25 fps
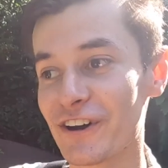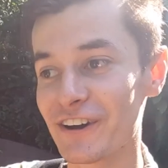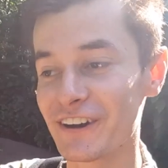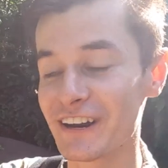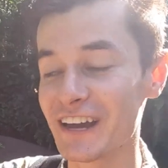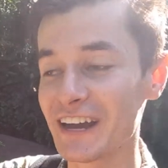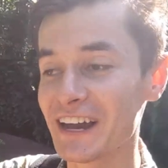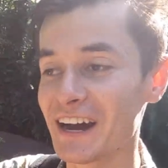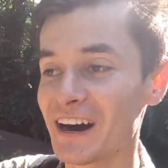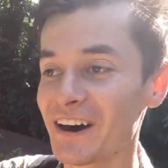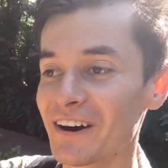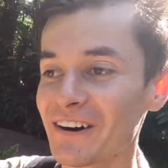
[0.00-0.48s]

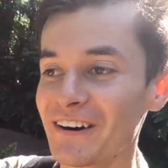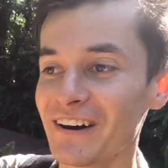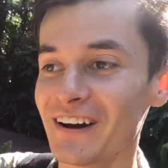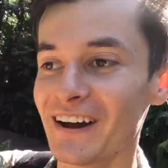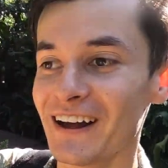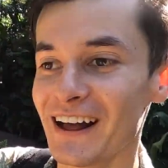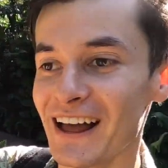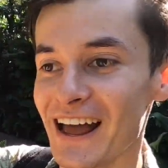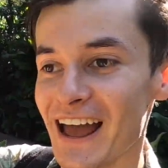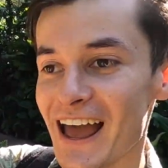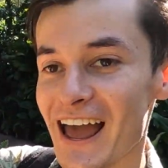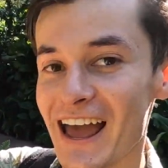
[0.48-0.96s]
now.
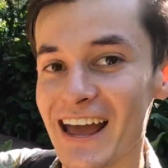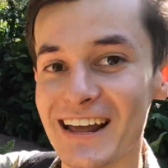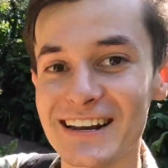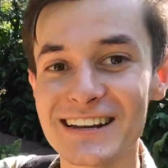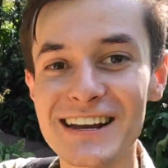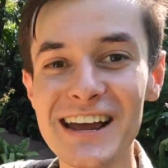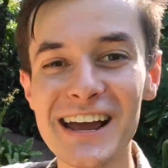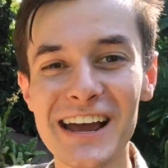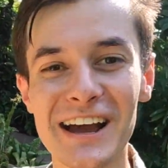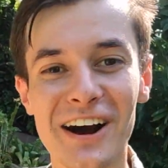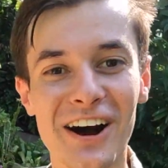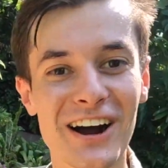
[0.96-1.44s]
And
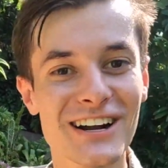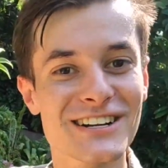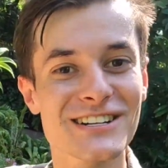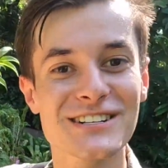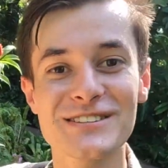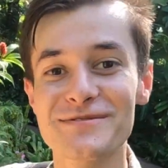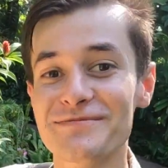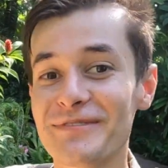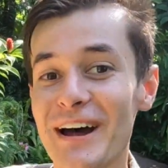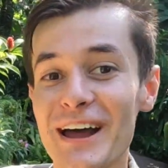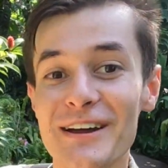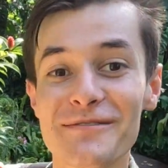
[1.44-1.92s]
yeah, I
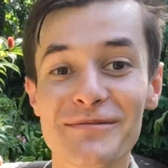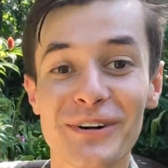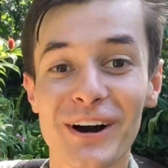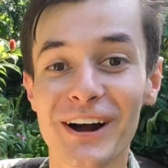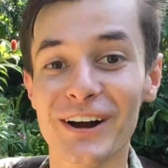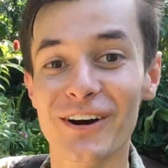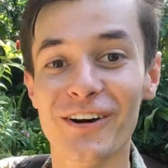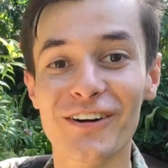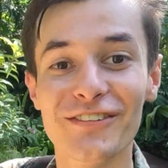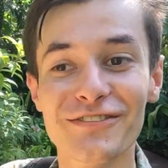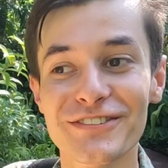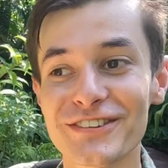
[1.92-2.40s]
just made my
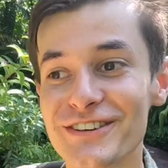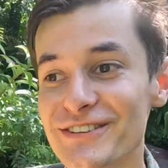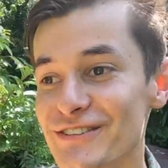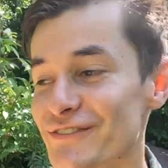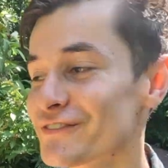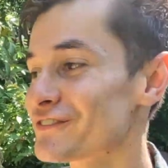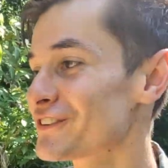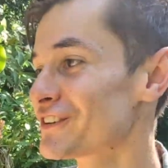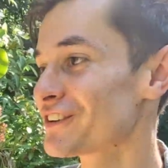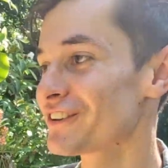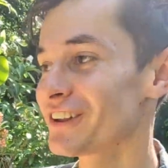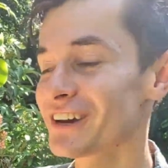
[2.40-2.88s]
office
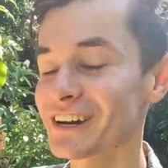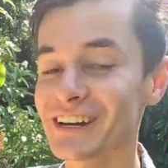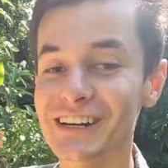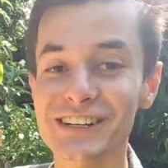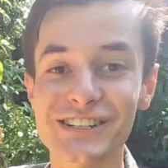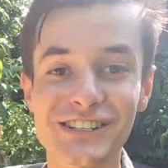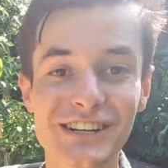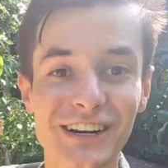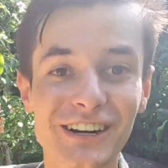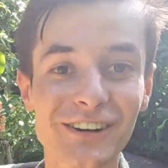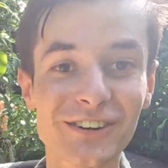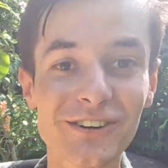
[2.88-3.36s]
feel like a
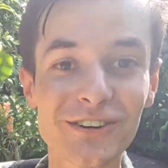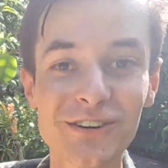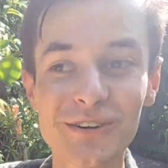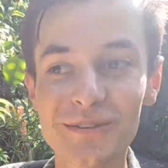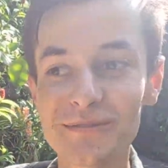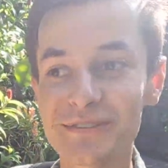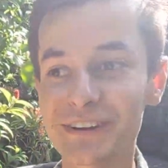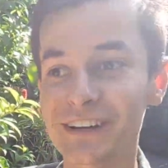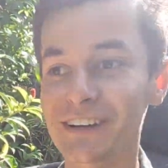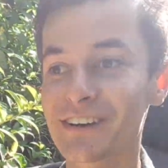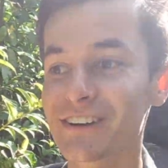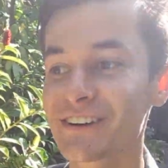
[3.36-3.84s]
jungle
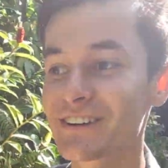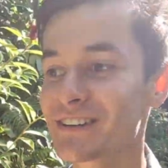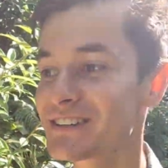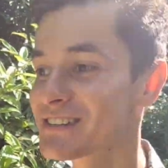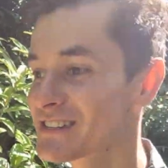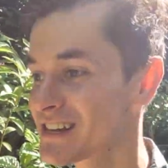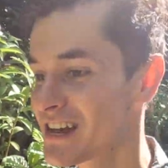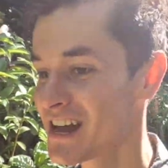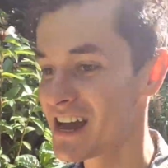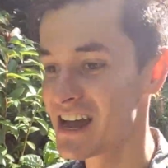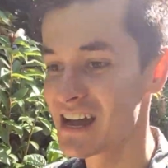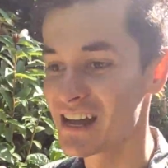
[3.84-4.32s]
because,
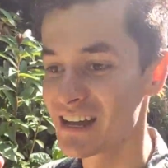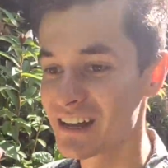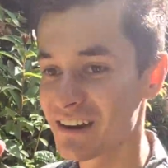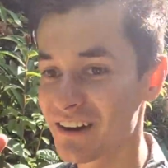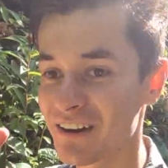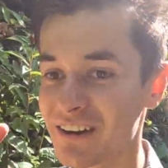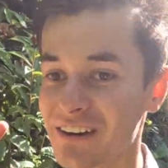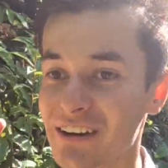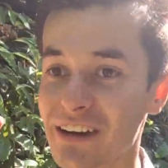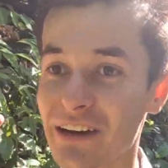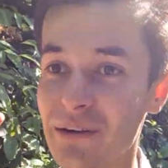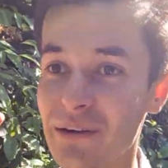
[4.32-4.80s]
you know, it